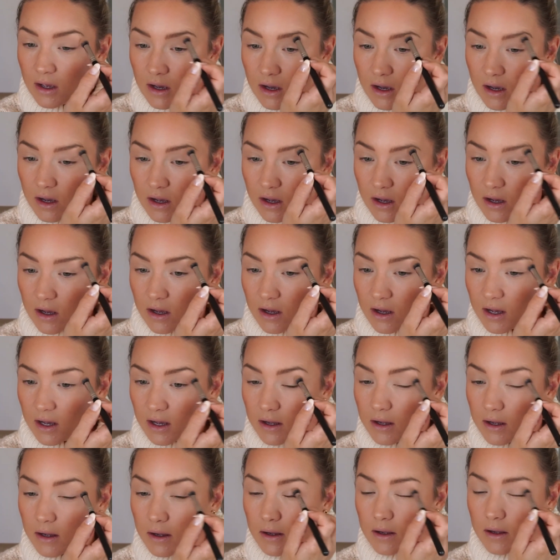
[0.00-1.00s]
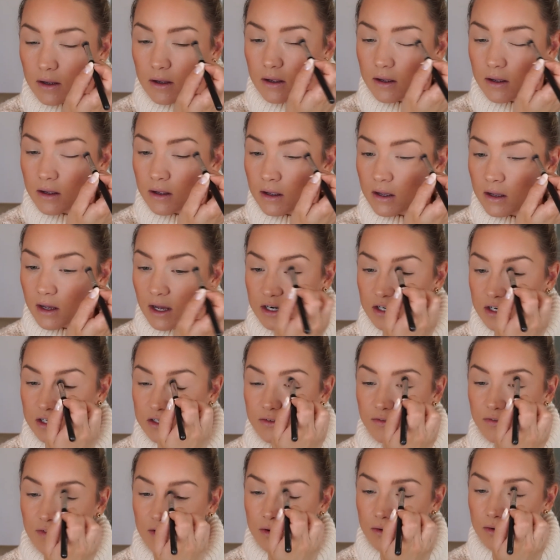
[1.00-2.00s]
I
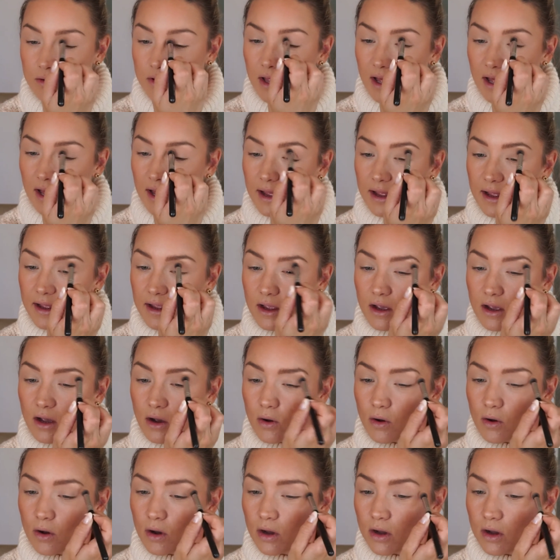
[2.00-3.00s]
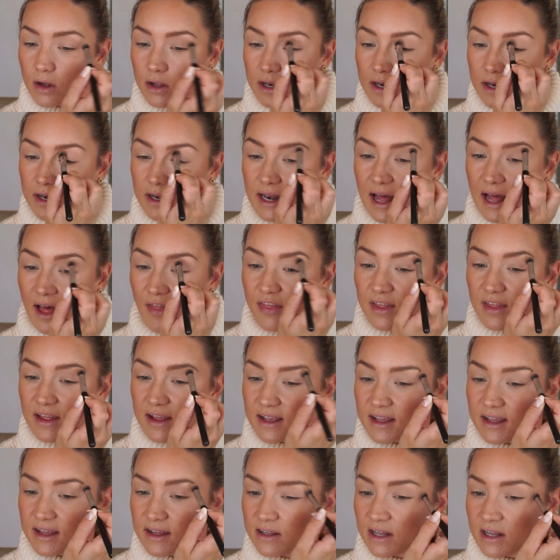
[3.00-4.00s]
just feel like
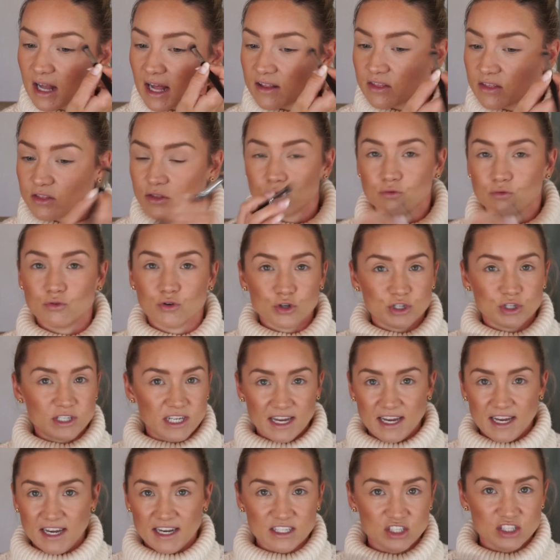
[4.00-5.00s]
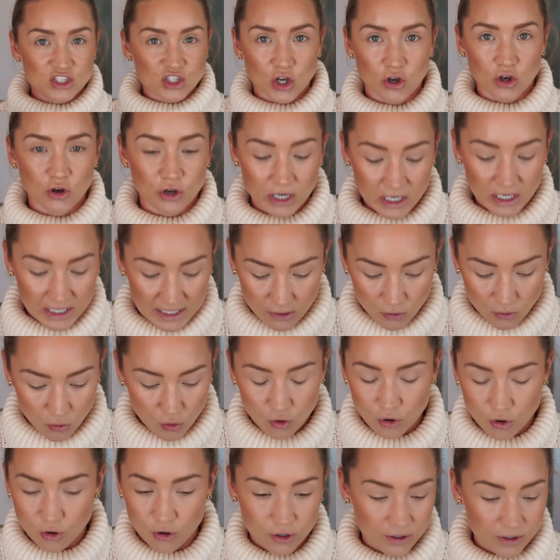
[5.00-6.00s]
nothing, like the routine is totally
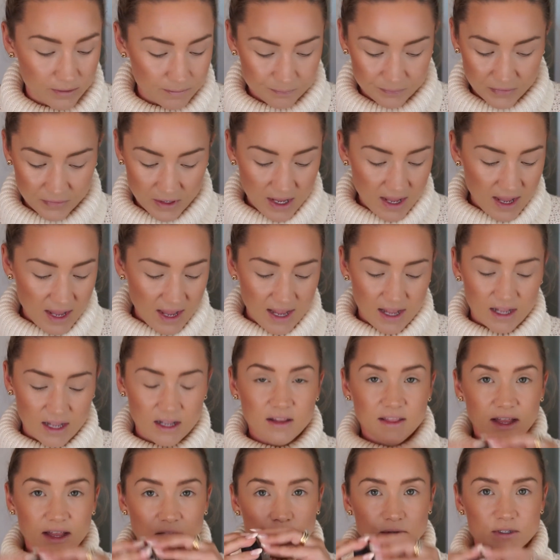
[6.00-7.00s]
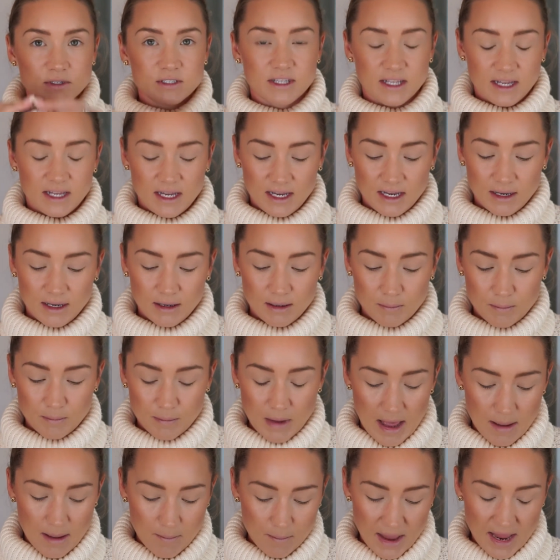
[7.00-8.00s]
gone. That was the
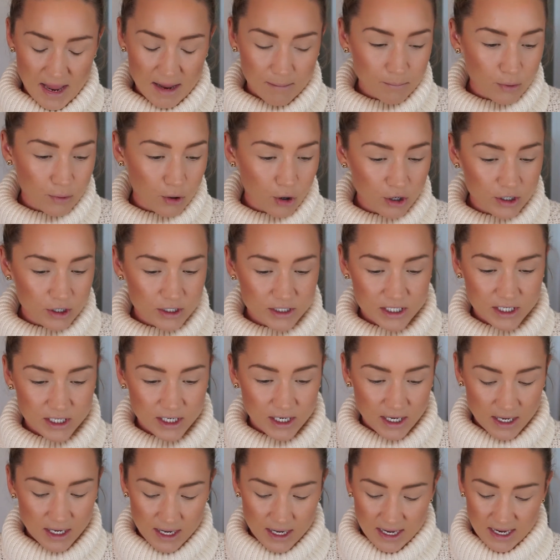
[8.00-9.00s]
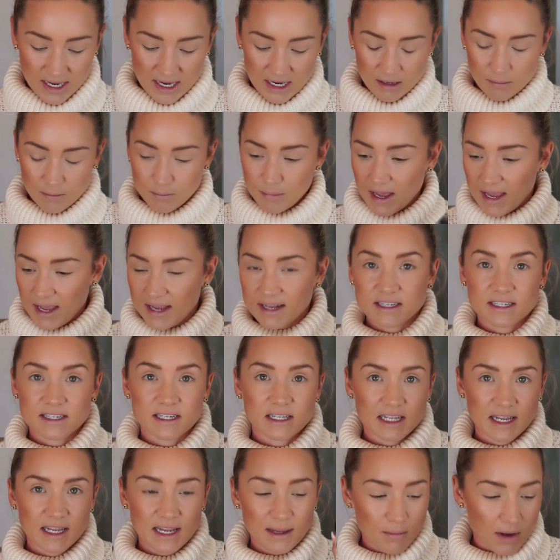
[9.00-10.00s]
Paintpot in
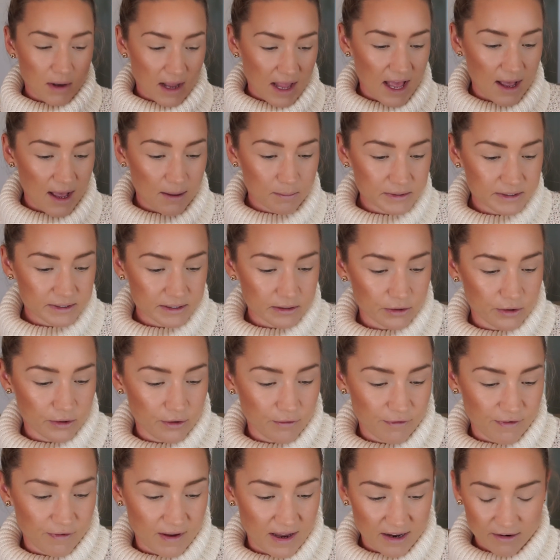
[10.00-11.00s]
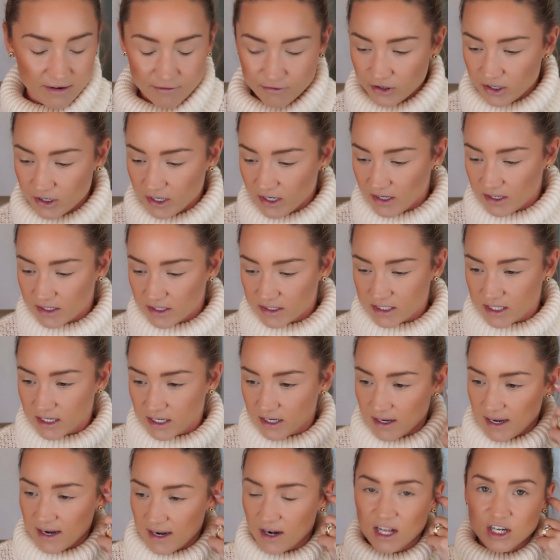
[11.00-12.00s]
Painterly, my absolute favorite.
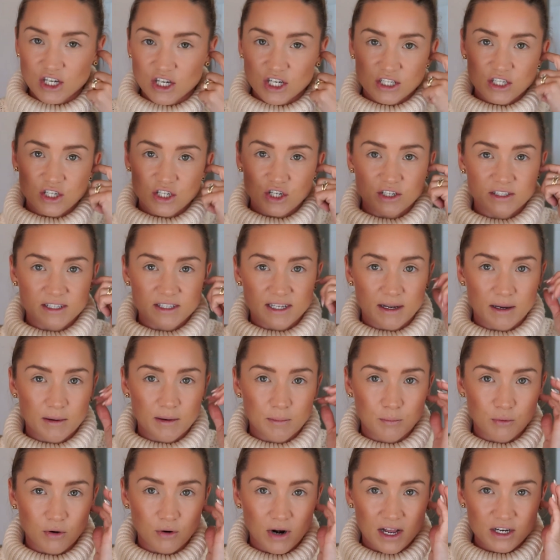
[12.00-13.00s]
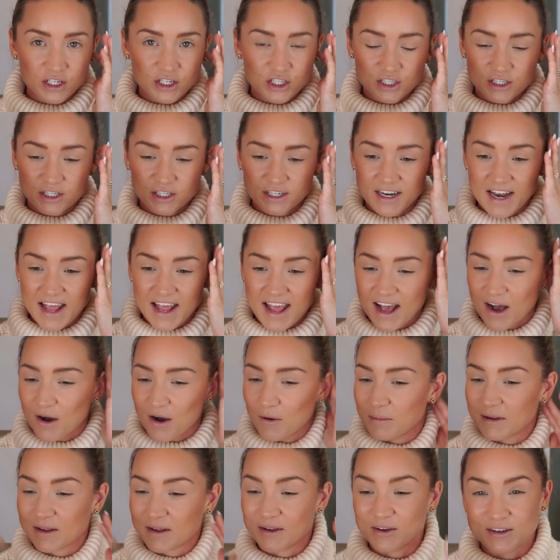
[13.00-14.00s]
And I just use a brush
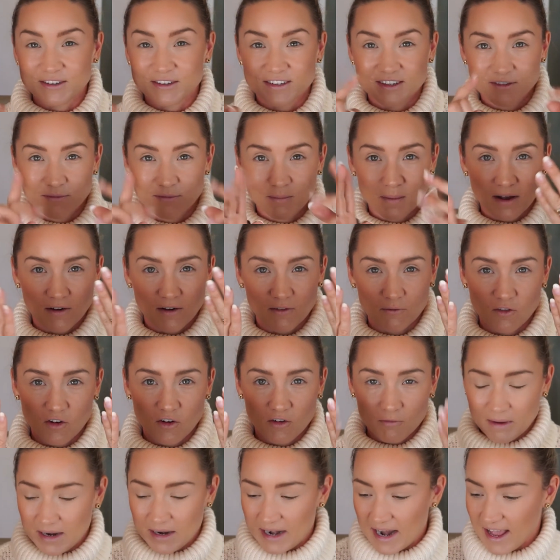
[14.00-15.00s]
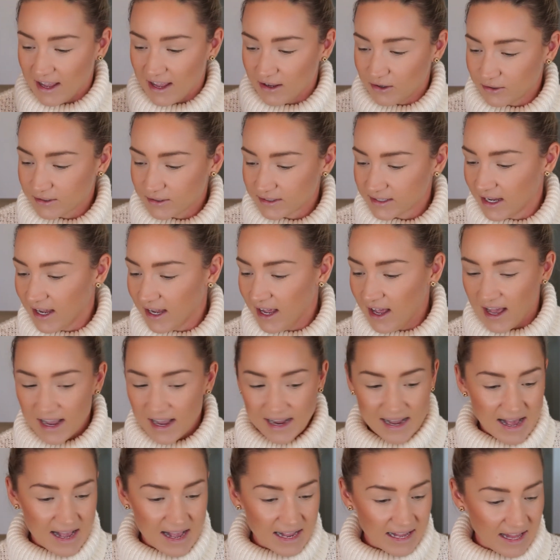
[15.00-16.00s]
now because of my nails. I
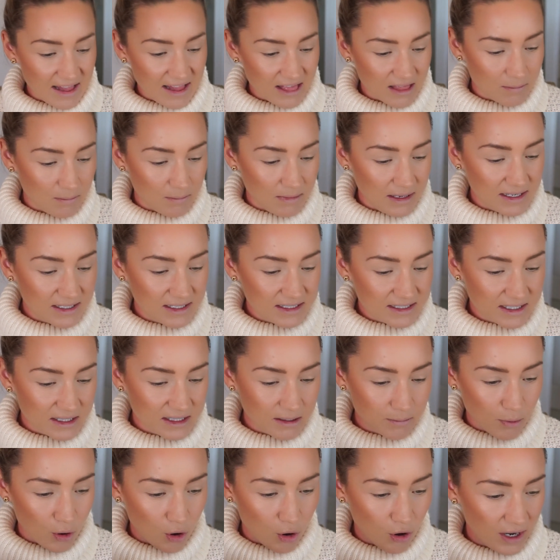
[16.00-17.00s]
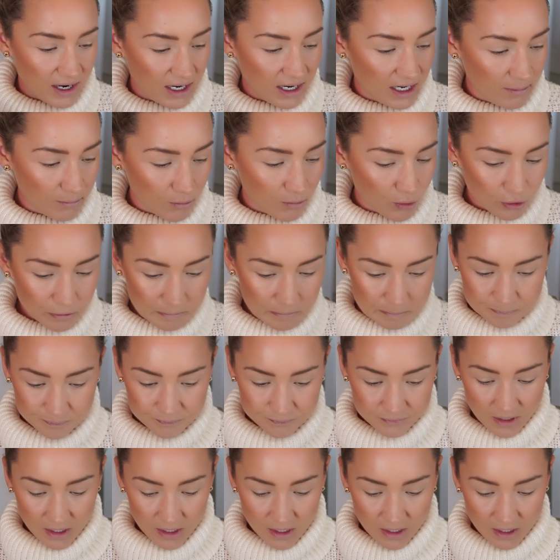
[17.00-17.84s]
can't get them into the pot anymore.